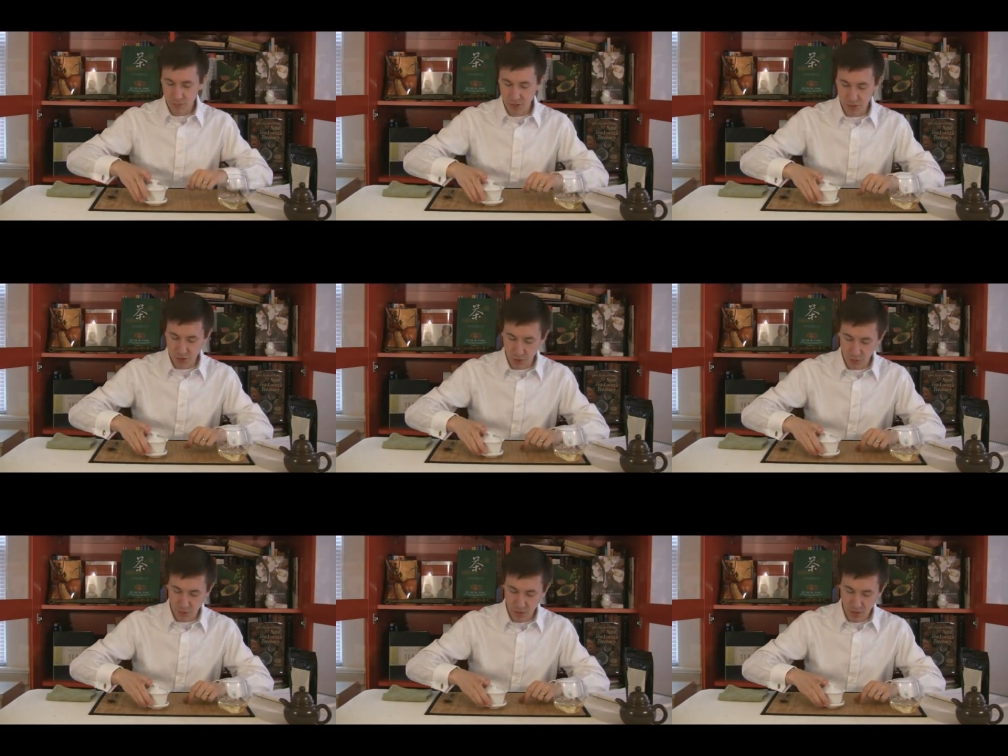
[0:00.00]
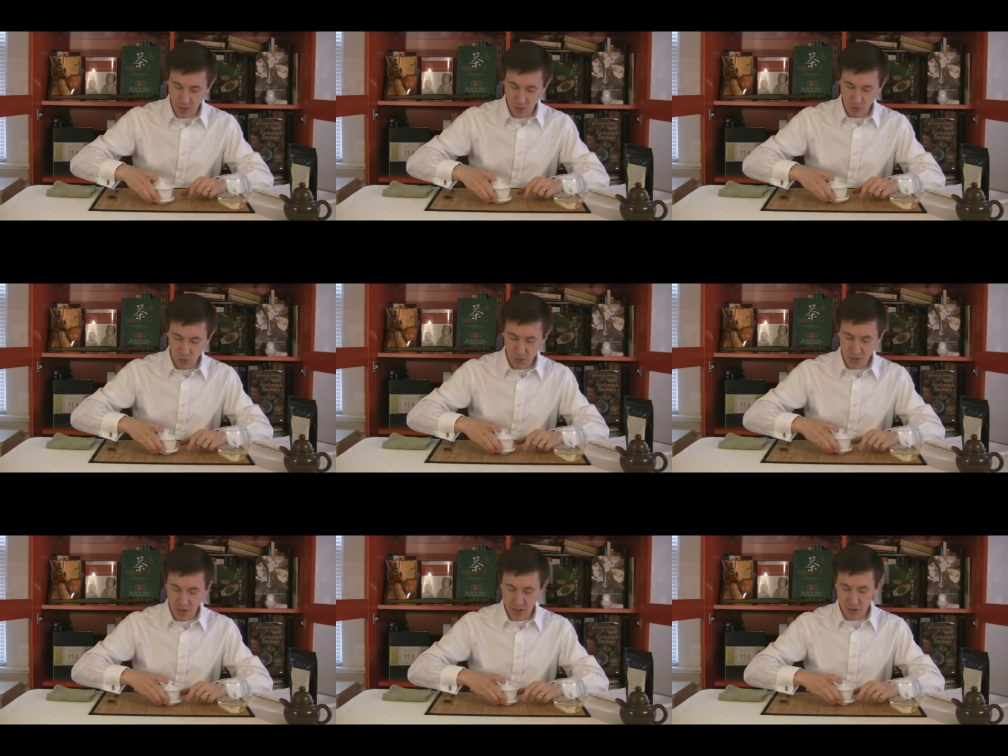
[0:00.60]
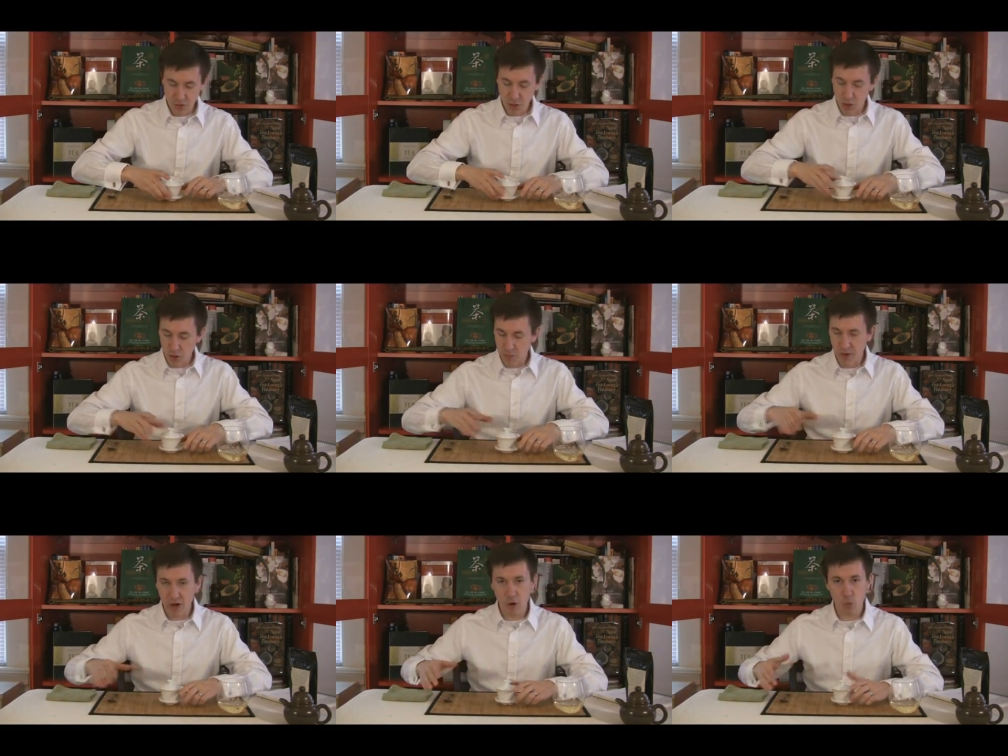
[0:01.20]
So as we're talking
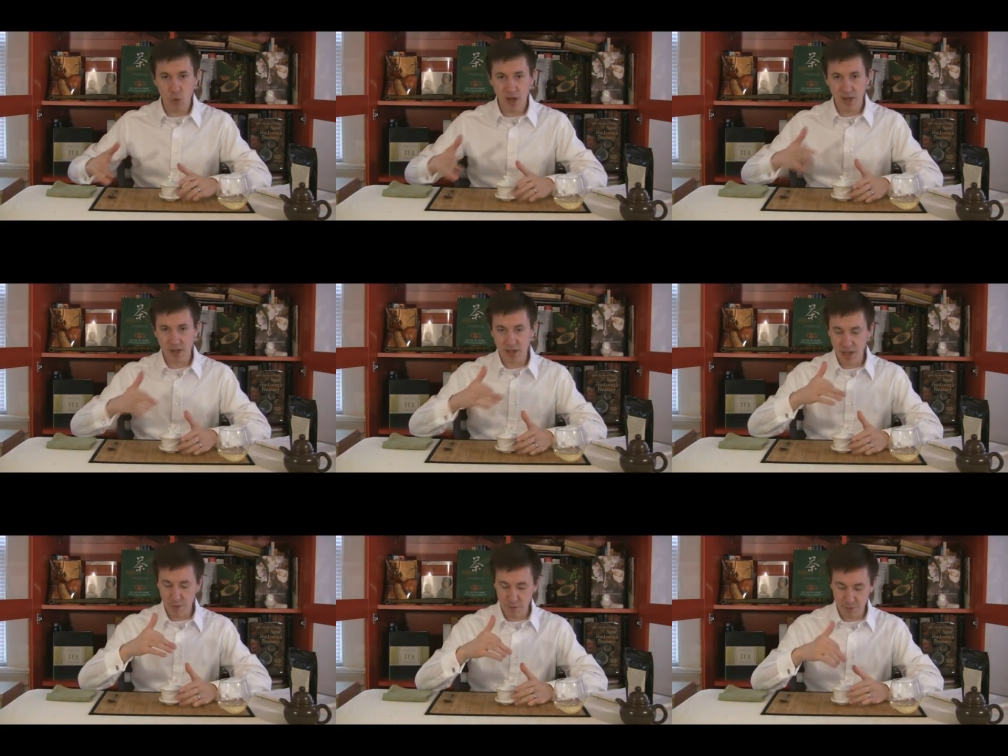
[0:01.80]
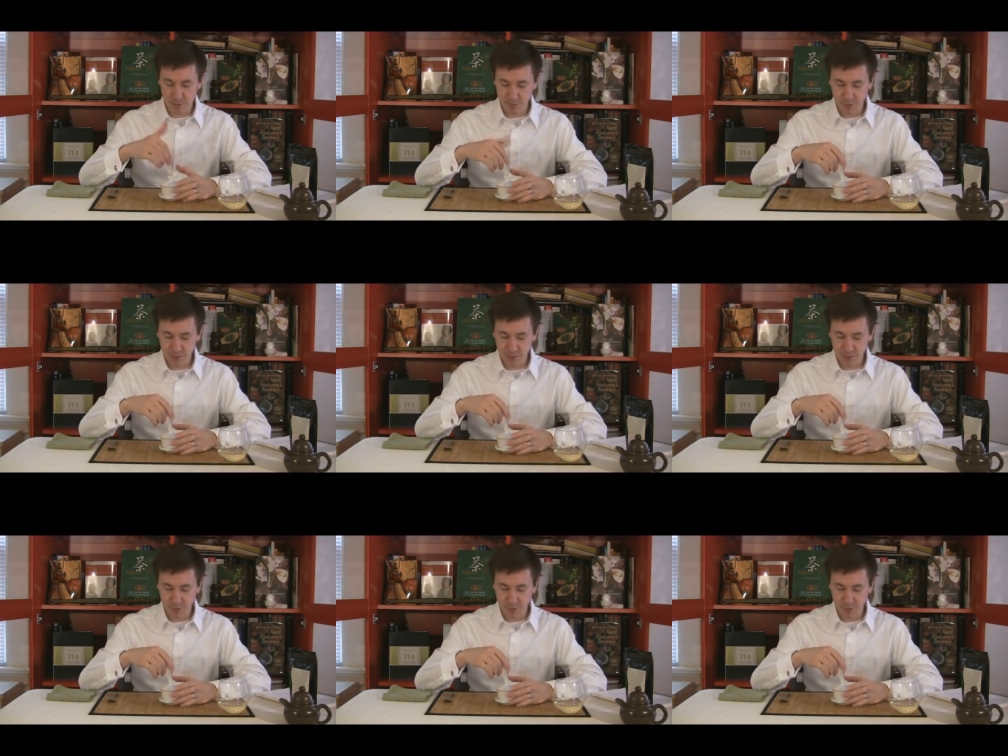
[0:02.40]
about our wet leaf,